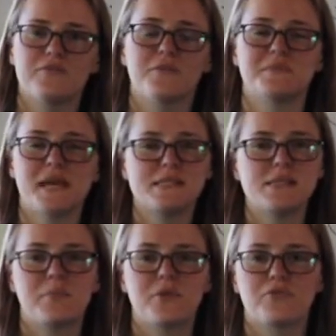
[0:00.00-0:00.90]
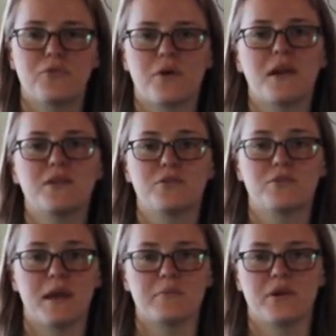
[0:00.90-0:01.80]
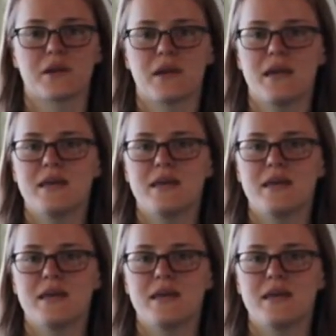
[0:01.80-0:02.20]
from test number 4 in your red book.